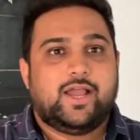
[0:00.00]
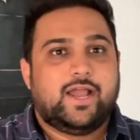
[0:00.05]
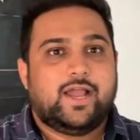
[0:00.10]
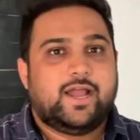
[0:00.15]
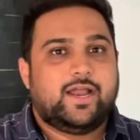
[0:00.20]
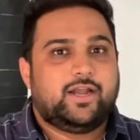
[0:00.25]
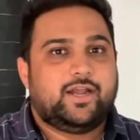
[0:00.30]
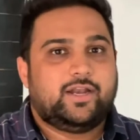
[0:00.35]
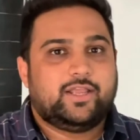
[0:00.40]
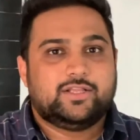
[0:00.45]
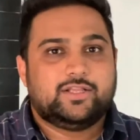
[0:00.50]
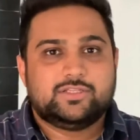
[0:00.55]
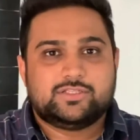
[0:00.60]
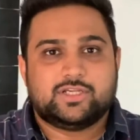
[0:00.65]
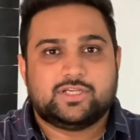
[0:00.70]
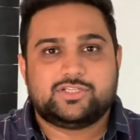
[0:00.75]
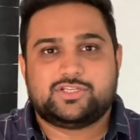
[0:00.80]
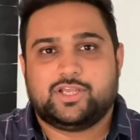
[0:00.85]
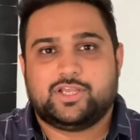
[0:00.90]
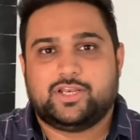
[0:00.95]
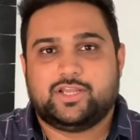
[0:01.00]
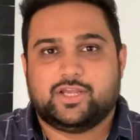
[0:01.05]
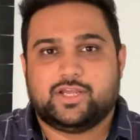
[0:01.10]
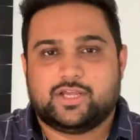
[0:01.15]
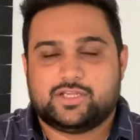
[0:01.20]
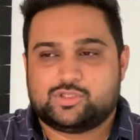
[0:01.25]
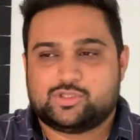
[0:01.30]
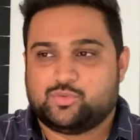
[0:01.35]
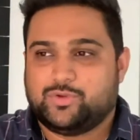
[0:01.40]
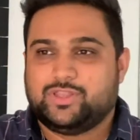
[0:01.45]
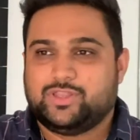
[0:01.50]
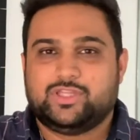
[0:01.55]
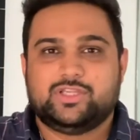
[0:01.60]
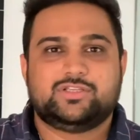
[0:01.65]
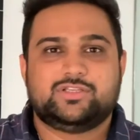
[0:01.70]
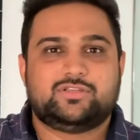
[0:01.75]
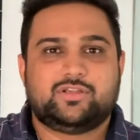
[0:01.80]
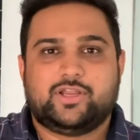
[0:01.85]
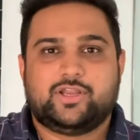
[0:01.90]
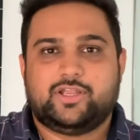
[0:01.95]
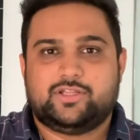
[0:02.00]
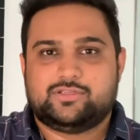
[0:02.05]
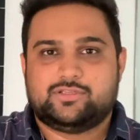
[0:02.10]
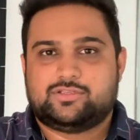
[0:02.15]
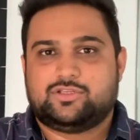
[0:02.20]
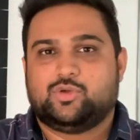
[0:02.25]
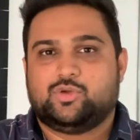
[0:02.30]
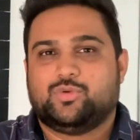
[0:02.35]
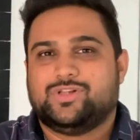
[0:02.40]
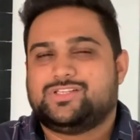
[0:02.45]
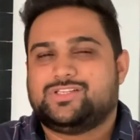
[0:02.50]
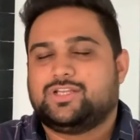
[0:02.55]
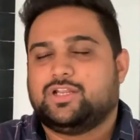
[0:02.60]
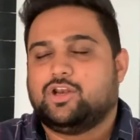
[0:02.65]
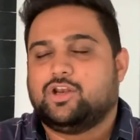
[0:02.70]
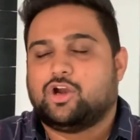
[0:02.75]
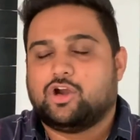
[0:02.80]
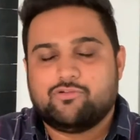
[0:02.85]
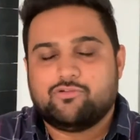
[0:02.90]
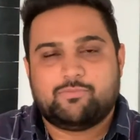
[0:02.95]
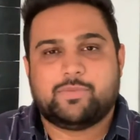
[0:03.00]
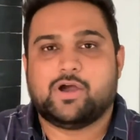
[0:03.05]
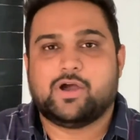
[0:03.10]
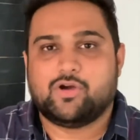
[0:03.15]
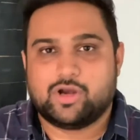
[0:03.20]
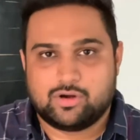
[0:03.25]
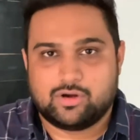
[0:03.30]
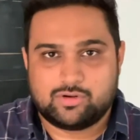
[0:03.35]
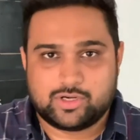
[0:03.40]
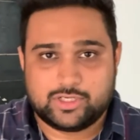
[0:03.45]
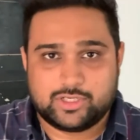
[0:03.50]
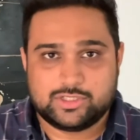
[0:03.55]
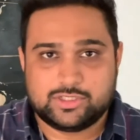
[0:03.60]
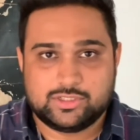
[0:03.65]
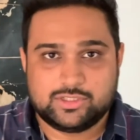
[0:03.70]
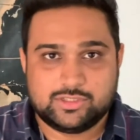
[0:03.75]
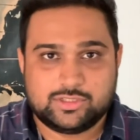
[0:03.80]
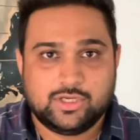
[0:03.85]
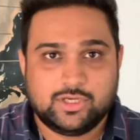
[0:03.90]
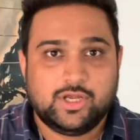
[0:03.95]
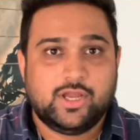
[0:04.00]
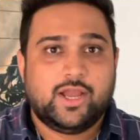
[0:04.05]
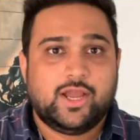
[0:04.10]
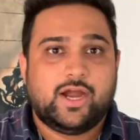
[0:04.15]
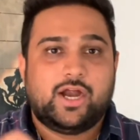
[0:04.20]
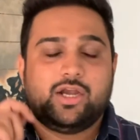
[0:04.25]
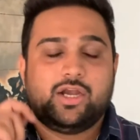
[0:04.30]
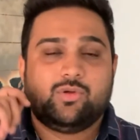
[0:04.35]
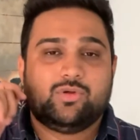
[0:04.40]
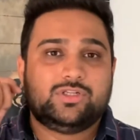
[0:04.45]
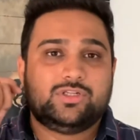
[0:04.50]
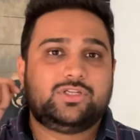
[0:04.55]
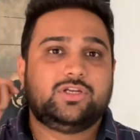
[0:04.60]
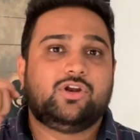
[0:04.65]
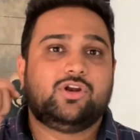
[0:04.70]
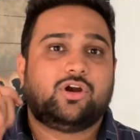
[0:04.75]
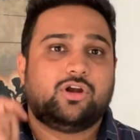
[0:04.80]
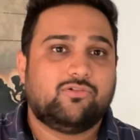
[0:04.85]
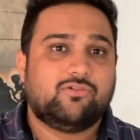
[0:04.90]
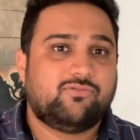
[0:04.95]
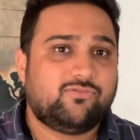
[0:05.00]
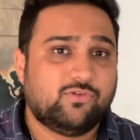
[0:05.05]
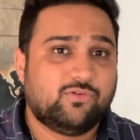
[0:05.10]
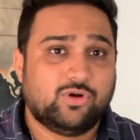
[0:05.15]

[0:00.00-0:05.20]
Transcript: And in such areas, with these rains, you will see a lot of power outages and you will see a lot of